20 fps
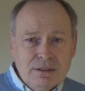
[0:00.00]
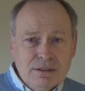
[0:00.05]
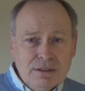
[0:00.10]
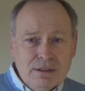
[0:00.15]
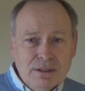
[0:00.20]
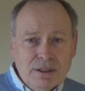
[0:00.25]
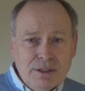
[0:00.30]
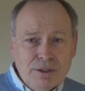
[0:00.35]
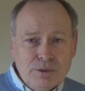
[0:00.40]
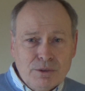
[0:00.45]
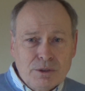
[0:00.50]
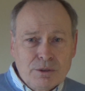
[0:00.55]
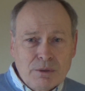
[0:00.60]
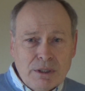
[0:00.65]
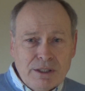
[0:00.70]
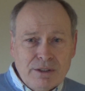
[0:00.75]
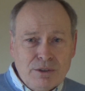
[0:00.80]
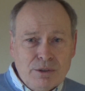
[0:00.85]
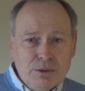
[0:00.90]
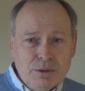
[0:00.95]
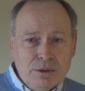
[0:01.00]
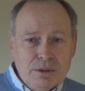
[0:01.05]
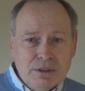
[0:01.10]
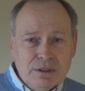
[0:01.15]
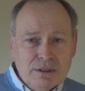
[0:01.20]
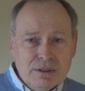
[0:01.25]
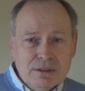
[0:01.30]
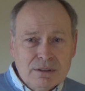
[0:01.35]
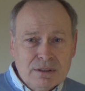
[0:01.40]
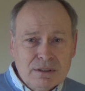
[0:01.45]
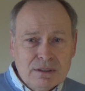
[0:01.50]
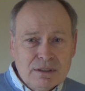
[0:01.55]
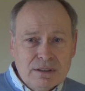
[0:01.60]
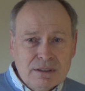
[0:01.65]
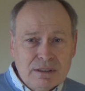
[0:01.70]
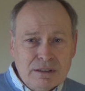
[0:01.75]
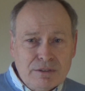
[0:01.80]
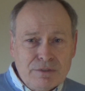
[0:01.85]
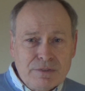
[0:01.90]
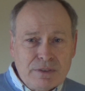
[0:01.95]
going to try to,
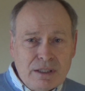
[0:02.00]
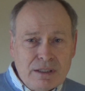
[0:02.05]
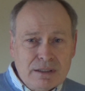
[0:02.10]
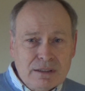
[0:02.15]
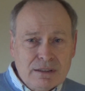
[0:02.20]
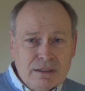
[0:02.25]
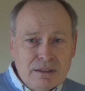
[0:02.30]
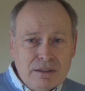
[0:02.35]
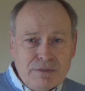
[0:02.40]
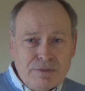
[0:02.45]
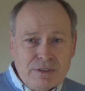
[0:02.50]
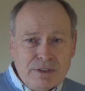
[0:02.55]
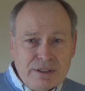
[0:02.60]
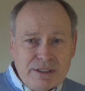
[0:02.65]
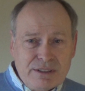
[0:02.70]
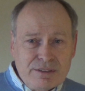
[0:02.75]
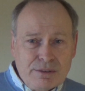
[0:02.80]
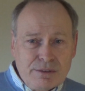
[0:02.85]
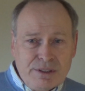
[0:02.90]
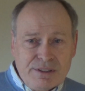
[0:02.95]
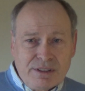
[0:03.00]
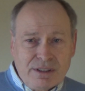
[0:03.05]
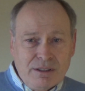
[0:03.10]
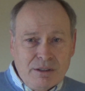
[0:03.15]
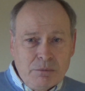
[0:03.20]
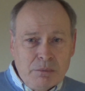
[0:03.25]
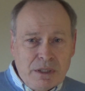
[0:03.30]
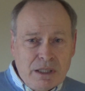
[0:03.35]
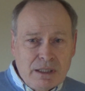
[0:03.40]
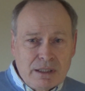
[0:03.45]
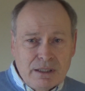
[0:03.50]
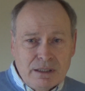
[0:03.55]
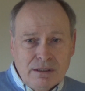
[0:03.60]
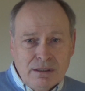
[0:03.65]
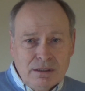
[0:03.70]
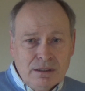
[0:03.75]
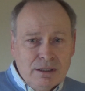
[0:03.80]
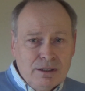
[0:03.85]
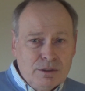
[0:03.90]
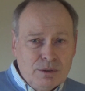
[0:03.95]
if there is a risk in the market,
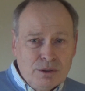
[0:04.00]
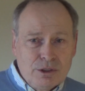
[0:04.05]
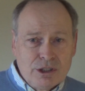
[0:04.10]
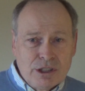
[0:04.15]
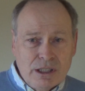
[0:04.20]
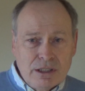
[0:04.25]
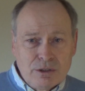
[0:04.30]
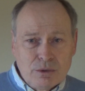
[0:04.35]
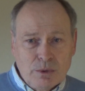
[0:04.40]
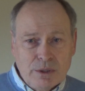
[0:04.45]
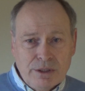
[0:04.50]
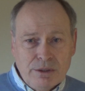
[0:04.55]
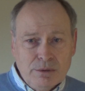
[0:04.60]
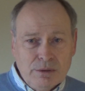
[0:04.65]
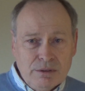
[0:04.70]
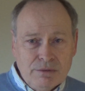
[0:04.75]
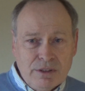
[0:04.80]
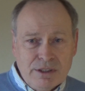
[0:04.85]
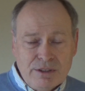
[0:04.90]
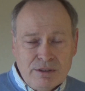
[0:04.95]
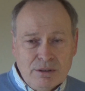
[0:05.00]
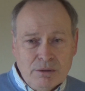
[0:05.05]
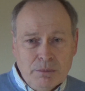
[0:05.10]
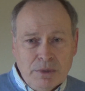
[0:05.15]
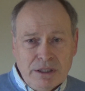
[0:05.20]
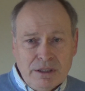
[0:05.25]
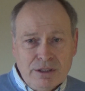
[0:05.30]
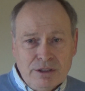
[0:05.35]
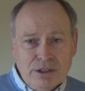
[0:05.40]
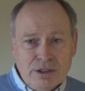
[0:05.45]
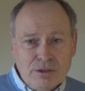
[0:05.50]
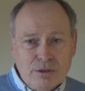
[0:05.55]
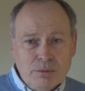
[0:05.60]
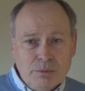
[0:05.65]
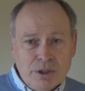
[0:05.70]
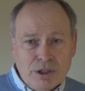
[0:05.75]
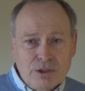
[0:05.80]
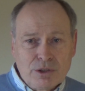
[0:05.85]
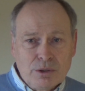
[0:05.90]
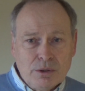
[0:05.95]
you're going to change where you invest your money, just to
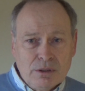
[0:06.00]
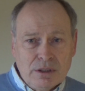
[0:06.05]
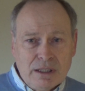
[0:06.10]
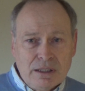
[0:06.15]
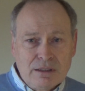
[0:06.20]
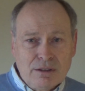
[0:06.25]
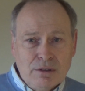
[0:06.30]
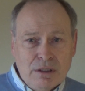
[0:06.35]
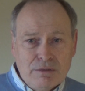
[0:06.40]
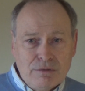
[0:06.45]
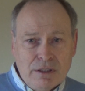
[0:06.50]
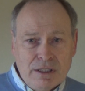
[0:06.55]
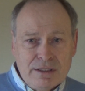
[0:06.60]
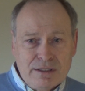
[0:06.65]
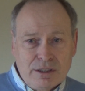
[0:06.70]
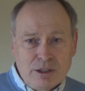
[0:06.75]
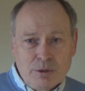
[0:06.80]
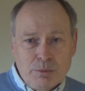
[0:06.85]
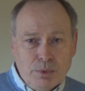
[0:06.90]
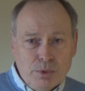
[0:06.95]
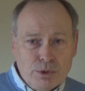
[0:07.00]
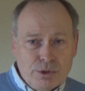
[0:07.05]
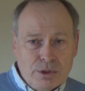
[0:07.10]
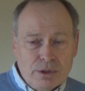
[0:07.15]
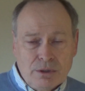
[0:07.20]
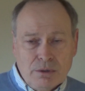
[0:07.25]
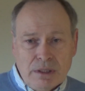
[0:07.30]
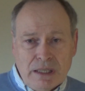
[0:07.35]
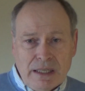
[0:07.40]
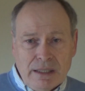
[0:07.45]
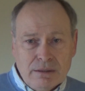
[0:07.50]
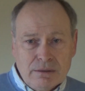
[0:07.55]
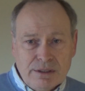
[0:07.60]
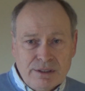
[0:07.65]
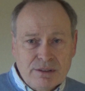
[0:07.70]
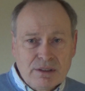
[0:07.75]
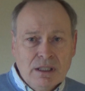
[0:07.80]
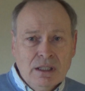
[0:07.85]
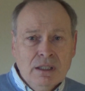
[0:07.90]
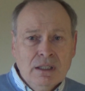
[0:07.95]
make sure that you have less exposure to higher
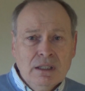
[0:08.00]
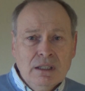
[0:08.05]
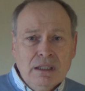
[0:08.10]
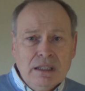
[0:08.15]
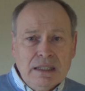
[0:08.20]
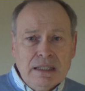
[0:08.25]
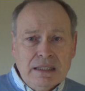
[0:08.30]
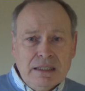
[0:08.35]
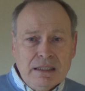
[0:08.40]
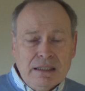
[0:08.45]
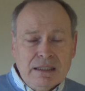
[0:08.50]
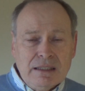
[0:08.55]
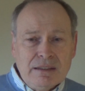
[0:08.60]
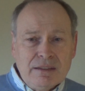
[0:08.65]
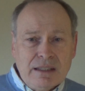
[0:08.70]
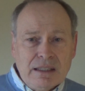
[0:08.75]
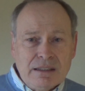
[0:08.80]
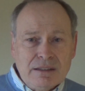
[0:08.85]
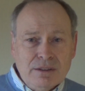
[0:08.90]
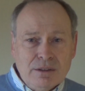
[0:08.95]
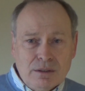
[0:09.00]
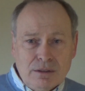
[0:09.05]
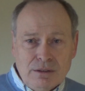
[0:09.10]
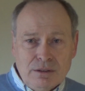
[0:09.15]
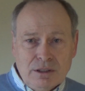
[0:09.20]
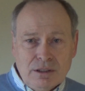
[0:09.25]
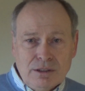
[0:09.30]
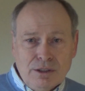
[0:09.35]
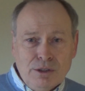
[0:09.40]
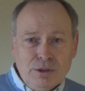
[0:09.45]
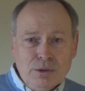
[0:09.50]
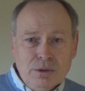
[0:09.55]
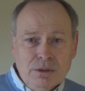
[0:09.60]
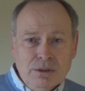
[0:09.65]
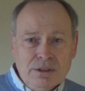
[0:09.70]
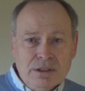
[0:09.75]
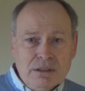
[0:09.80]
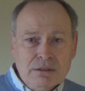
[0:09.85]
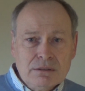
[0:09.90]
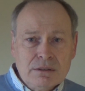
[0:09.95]
risk, and that you're not going to
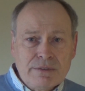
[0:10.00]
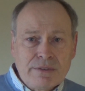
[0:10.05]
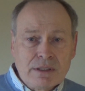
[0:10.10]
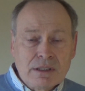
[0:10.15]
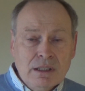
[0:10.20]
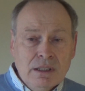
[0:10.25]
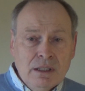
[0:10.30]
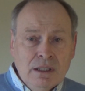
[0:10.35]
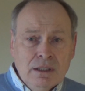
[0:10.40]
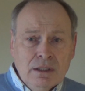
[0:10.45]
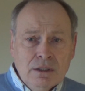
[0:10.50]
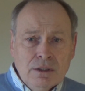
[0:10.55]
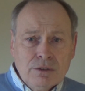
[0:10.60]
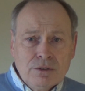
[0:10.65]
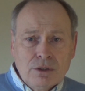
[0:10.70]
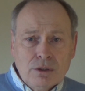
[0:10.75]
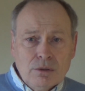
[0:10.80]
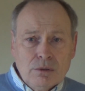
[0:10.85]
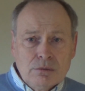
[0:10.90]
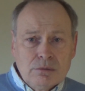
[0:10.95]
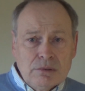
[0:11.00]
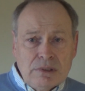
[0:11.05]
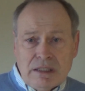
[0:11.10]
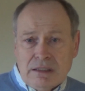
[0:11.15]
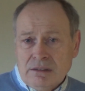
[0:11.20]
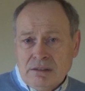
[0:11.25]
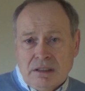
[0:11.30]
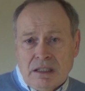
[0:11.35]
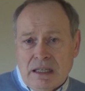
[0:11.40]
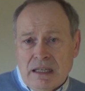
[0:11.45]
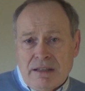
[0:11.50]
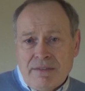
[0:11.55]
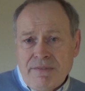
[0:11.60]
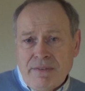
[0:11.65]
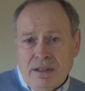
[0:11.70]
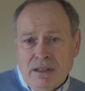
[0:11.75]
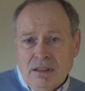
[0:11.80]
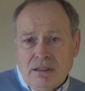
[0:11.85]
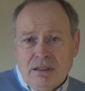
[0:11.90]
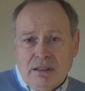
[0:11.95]
lose everything. So I
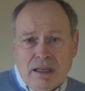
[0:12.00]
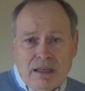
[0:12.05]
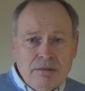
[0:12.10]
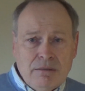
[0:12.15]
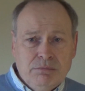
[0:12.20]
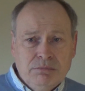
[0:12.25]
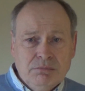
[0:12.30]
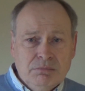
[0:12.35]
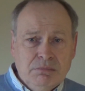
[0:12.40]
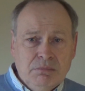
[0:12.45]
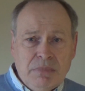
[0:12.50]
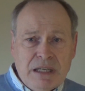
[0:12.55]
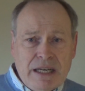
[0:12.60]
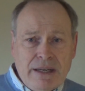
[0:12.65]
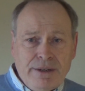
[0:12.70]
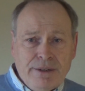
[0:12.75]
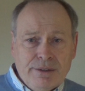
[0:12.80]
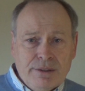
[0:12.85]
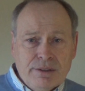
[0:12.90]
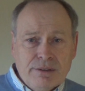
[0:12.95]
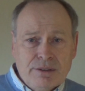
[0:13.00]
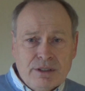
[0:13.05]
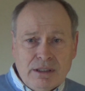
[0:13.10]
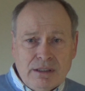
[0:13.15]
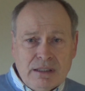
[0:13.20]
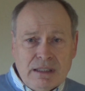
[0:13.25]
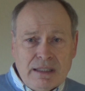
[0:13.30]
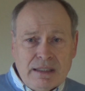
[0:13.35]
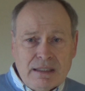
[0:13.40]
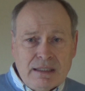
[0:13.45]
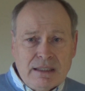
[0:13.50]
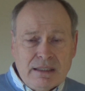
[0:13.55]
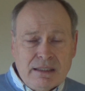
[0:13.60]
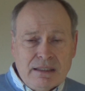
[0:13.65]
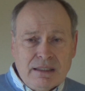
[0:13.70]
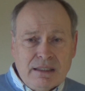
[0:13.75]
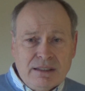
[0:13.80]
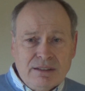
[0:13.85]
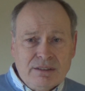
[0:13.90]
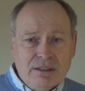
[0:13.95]
think buyers
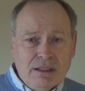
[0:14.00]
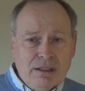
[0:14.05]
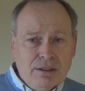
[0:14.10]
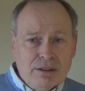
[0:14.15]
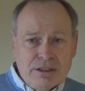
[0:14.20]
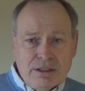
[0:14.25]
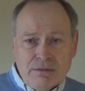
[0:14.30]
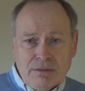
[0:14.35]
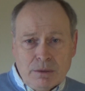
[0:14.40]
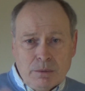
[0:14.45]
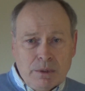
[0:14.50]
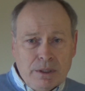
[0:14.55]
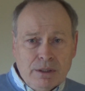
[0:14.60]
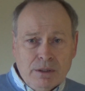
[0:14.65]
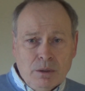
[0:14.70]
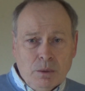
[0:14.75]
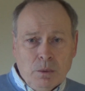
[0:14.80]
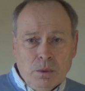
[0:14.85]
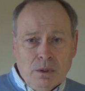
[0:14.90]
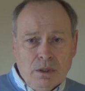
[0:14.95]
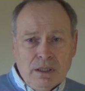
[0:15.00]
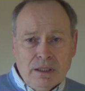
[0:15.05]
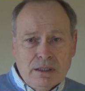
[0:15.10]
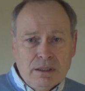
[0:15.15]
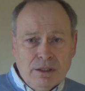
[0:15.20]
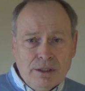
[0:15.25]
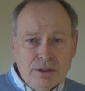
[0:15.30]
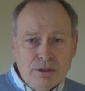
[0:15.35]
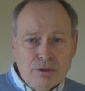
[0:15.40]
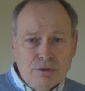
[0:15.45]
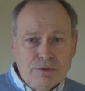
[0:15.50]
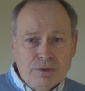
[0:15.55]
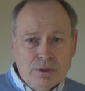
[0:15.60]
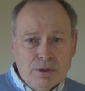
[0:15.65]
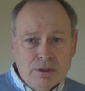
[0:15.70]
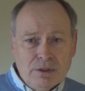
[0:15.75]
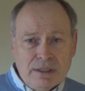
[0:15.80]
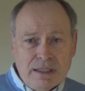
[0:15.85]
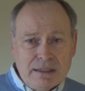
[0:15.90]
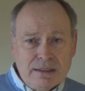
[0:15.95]
and sellers everywhere in the world are going to
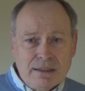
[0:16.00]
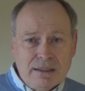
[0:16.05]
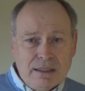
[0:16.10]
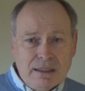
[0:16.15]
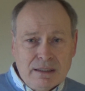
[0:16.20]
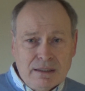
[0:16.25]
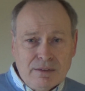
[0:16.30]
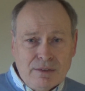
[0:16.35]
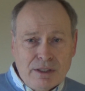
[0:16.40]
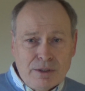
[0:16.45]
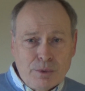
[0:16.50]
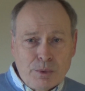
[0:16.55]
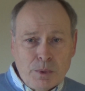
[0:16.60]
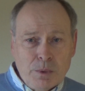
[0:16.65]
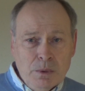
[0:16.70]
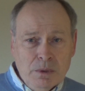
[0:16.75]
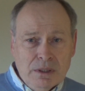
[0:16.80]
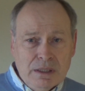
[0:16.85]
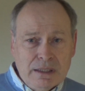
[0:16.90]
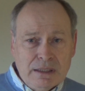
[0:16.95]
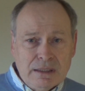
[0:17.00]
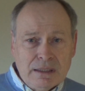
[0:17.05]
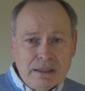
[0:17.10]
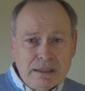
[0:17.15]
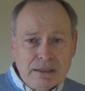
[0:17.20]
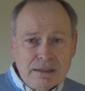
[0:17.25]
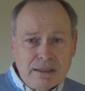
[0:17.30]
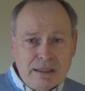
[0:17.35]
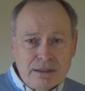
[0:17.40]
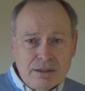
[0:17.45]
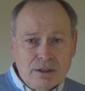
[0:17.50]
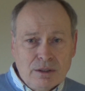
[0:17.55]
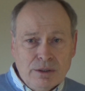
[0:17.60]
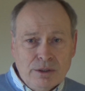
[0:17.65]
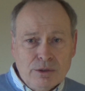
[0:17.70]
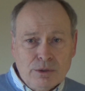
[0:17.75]
follow that rule, and that's going